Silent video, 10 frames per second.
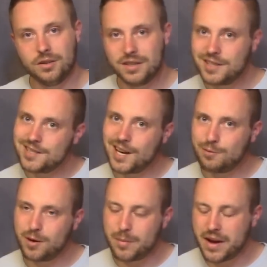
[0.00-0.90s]
It does take a
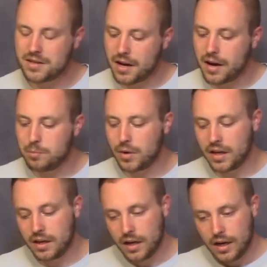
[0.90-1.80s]
fair amount of time, but
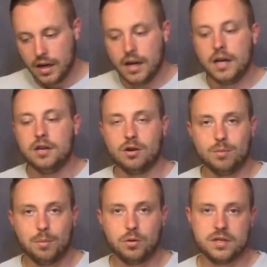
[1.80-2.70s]
you'll
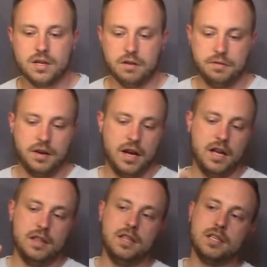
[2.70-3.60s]
come up with stuff.
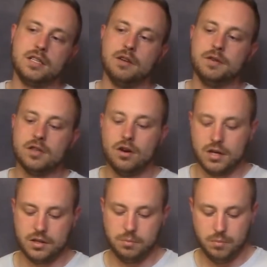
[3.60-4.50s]
And this stuff is
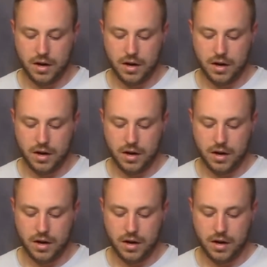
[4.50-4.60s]
awesome.